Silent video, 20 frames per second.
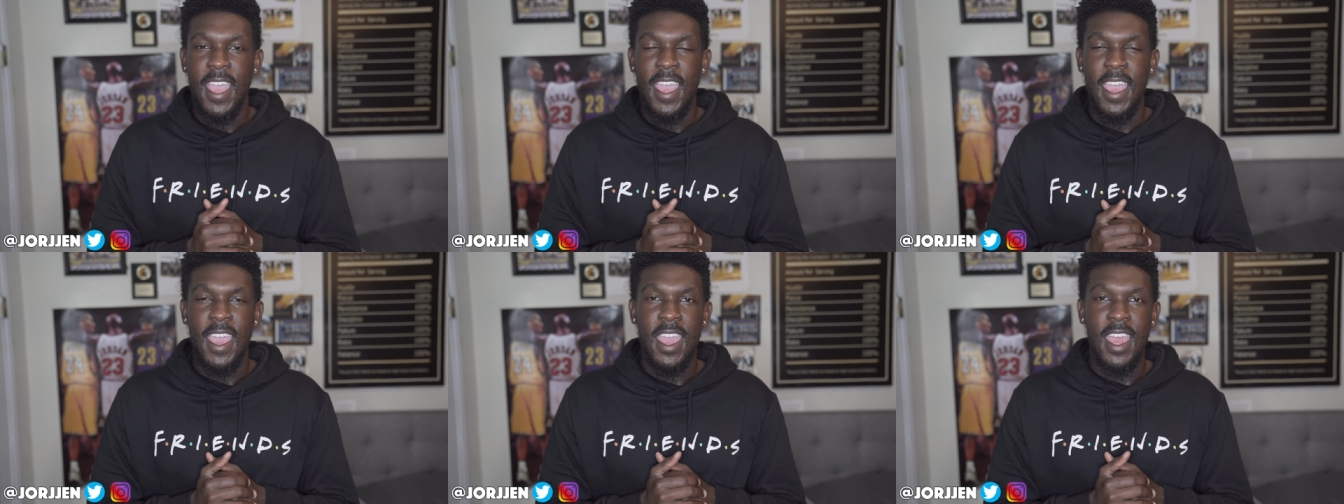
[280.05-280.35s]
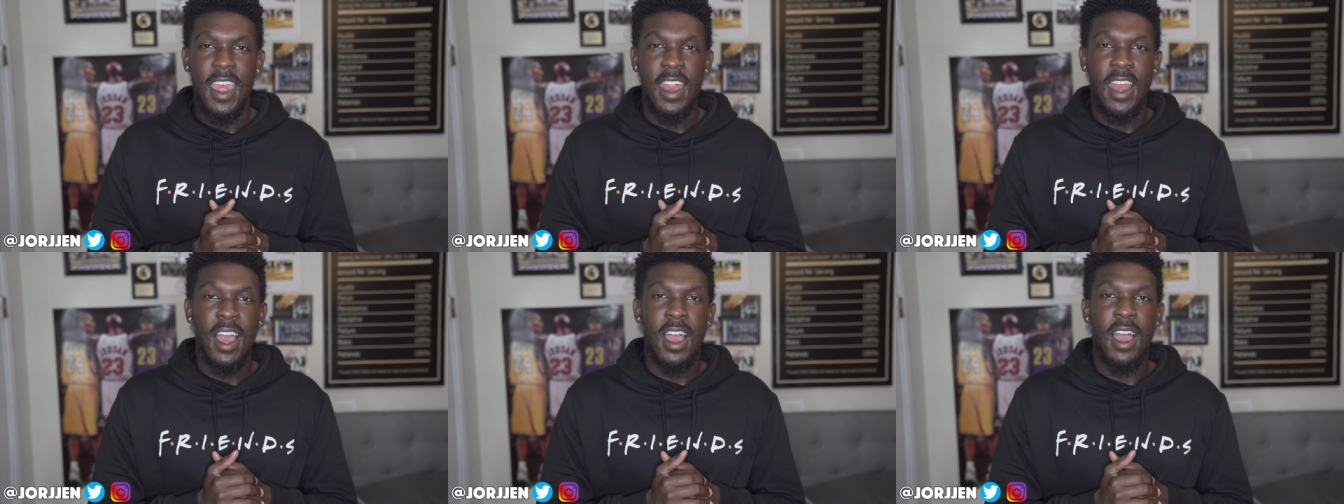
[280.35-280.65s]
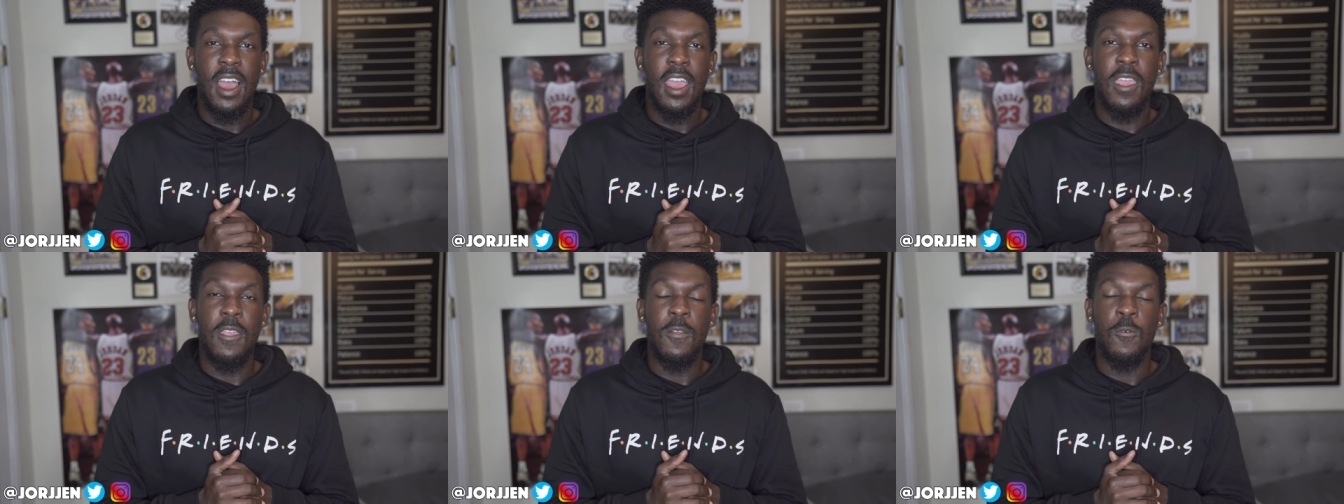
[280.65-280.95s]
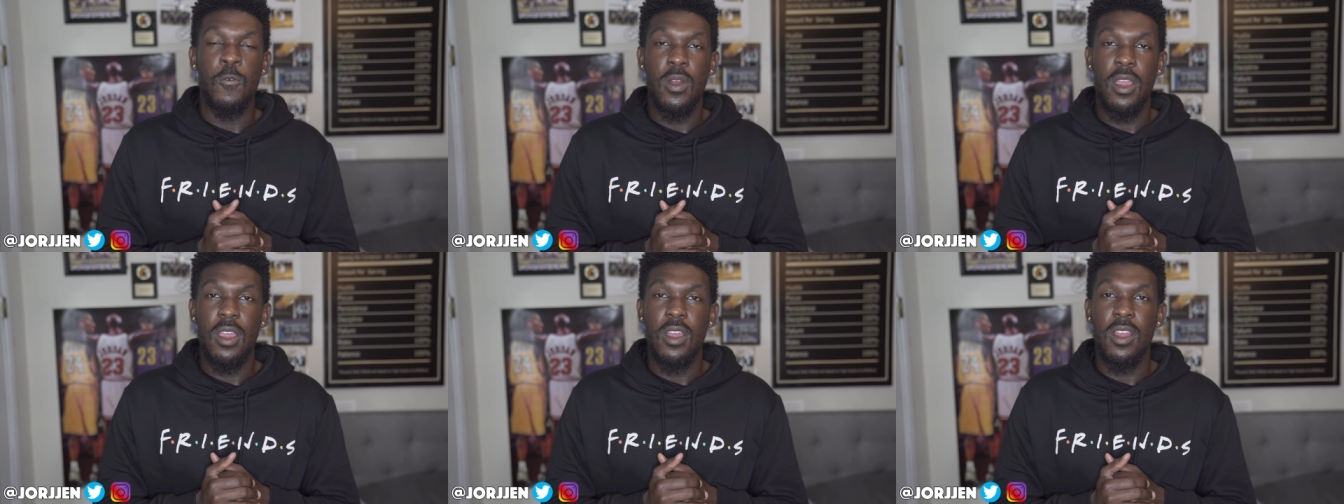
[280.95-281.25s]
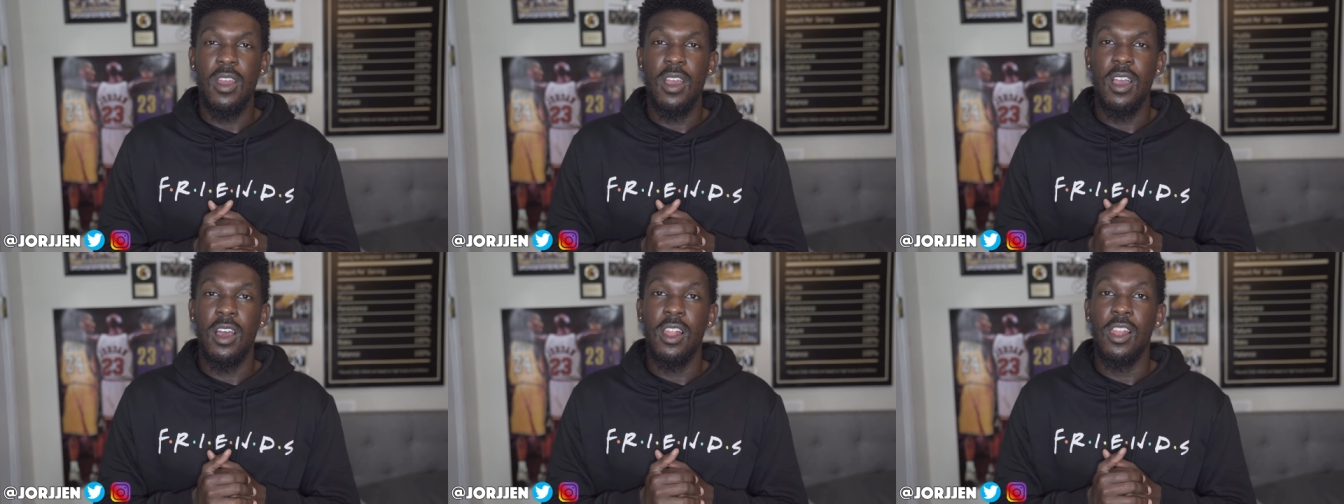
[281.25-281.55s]
And I
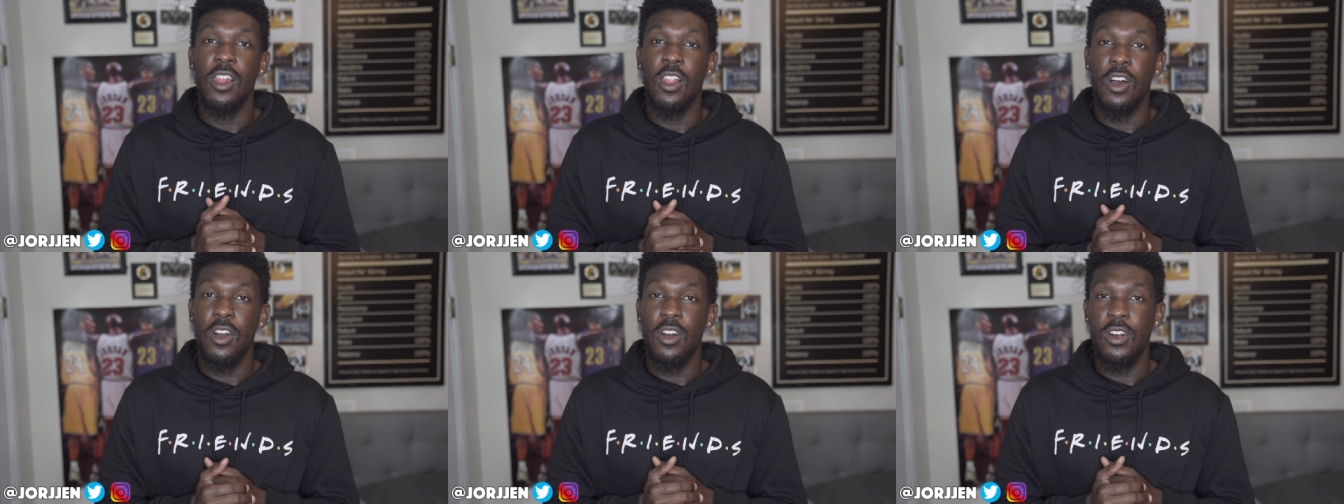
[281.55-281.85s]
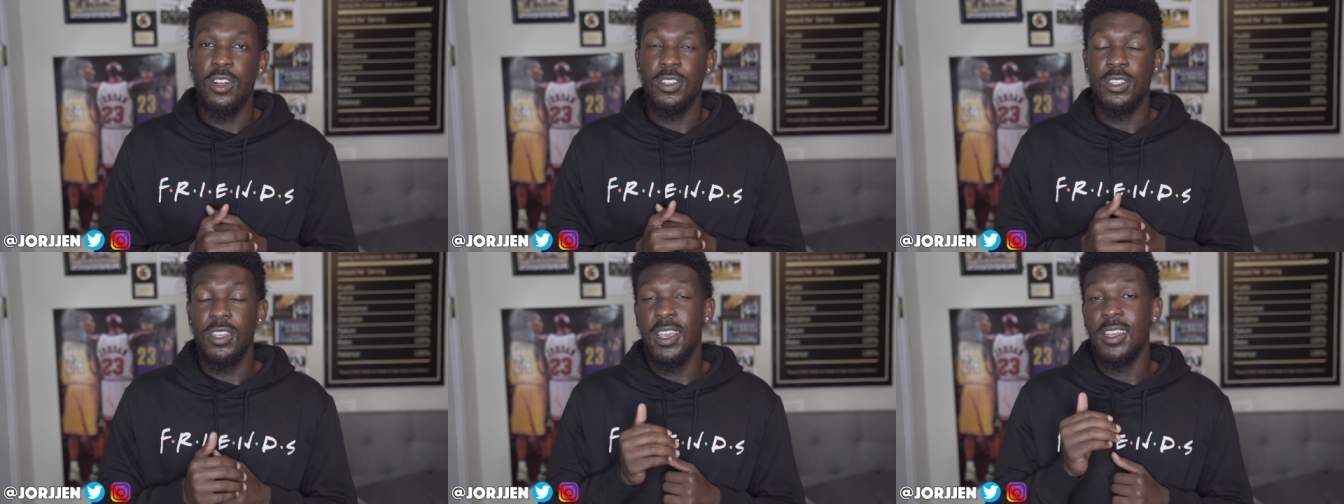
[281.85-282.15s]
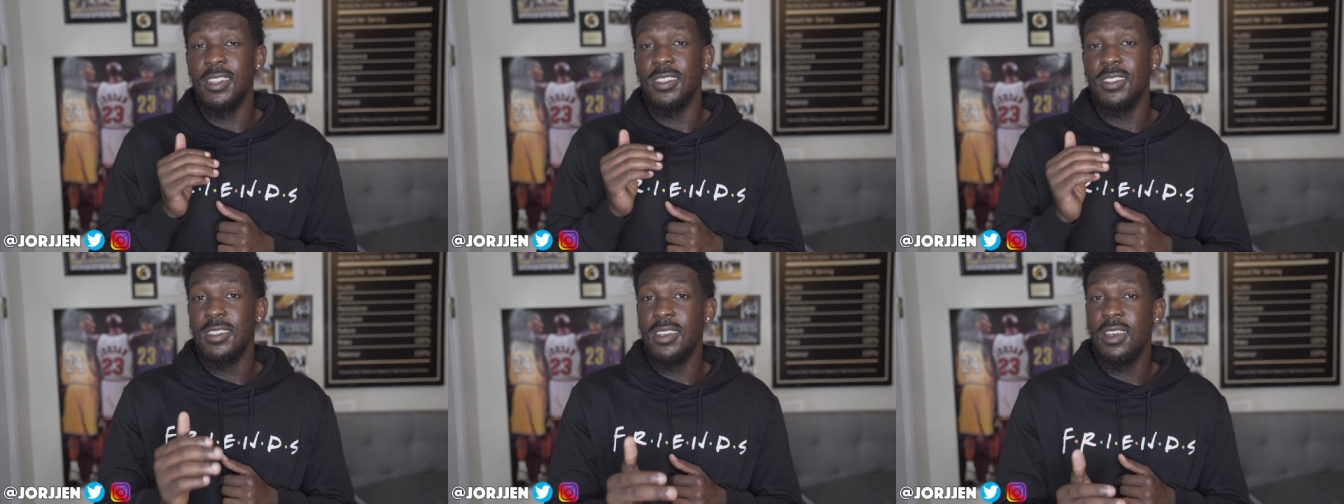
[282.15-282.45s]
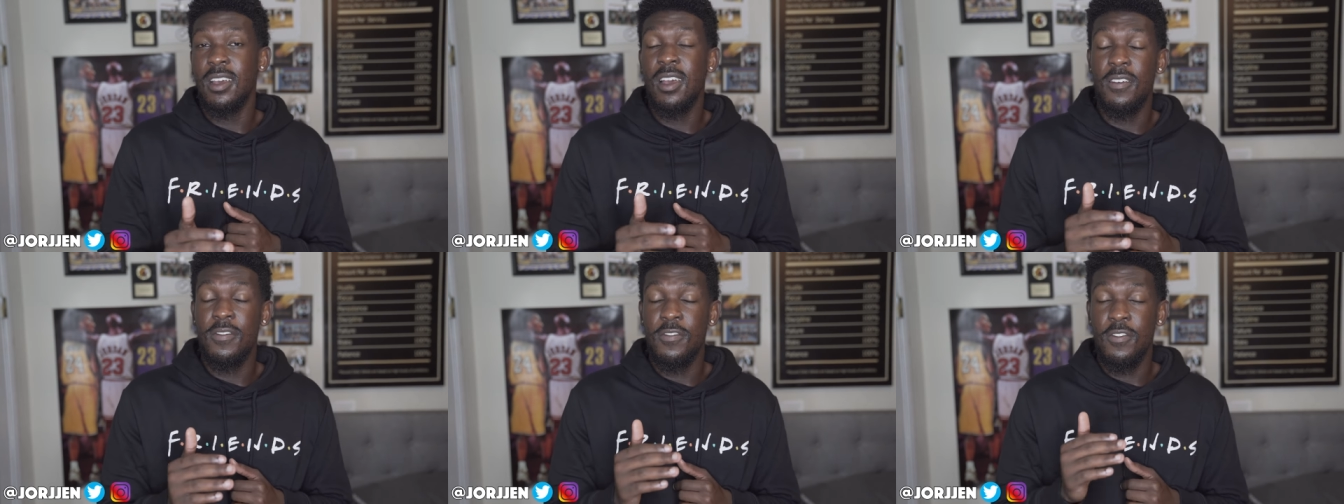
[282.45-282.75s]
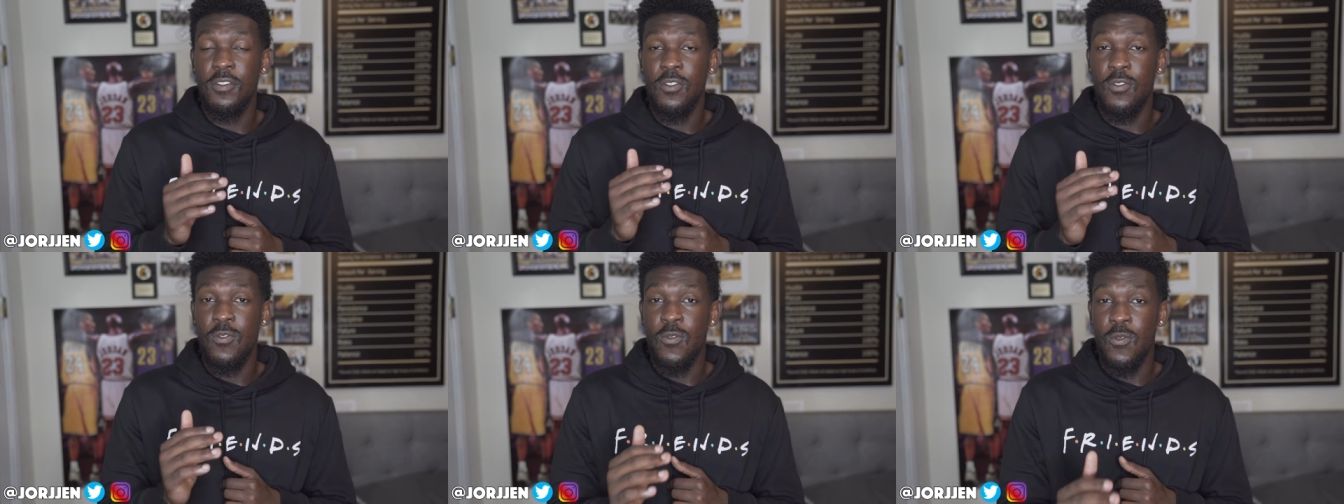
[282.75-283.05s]
wear a large and
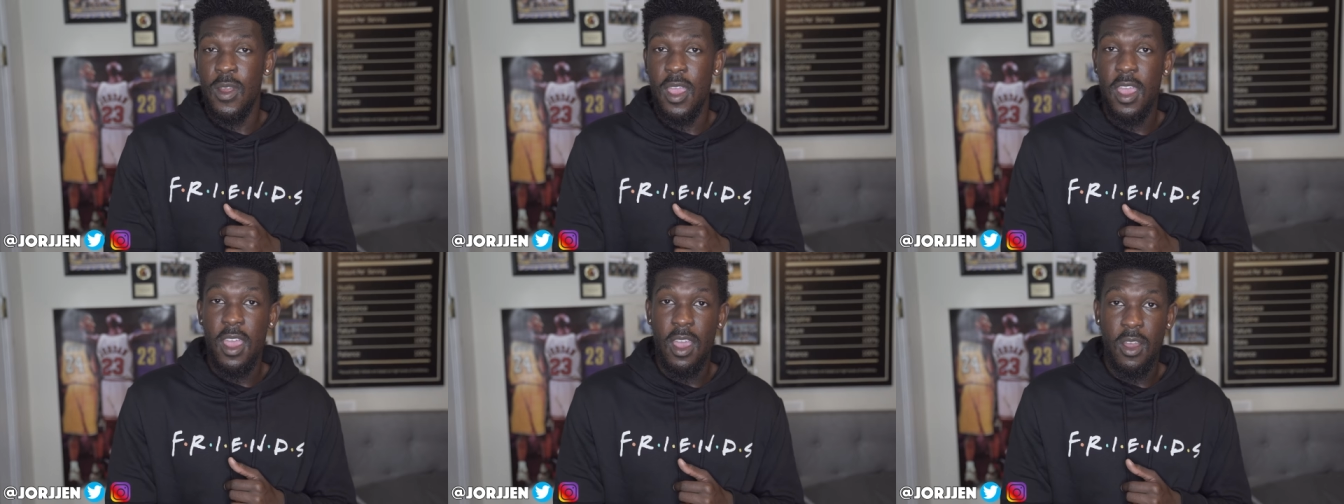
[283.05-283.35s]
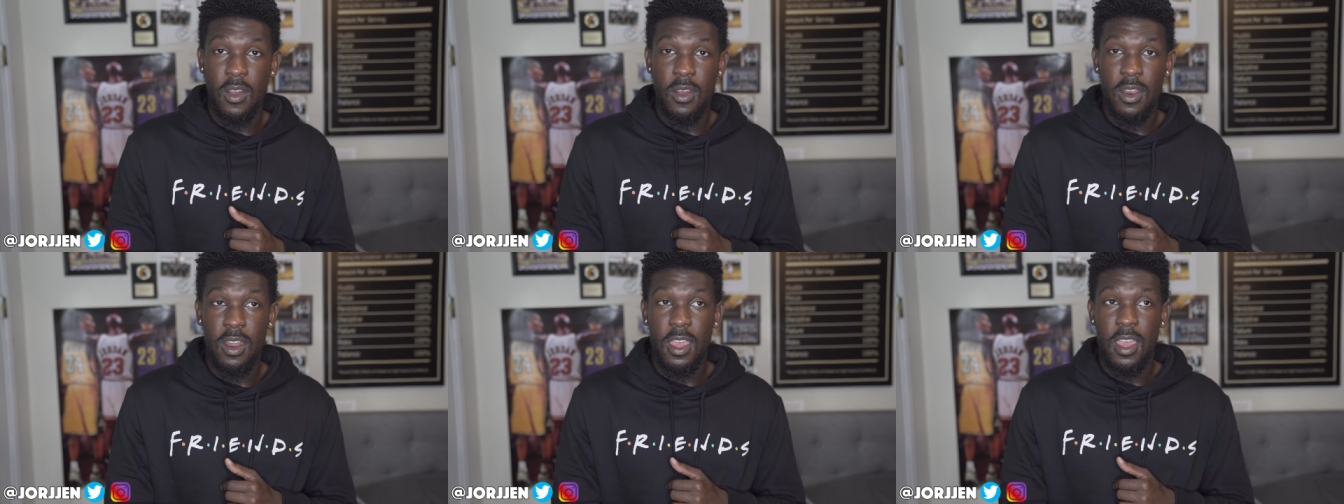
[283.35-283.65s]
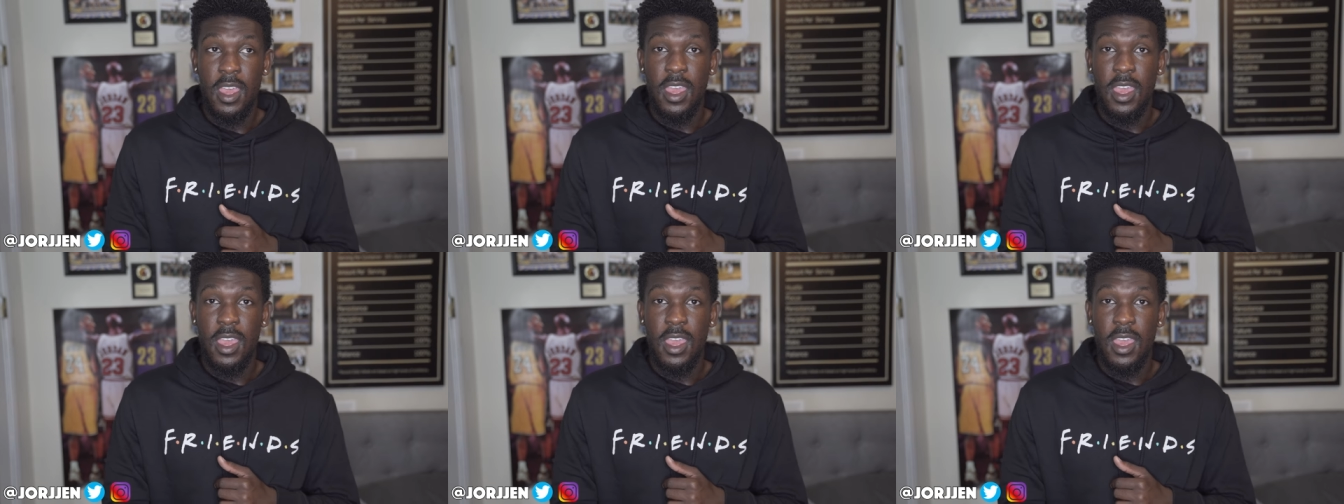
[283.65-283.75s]
Tuff Crowd.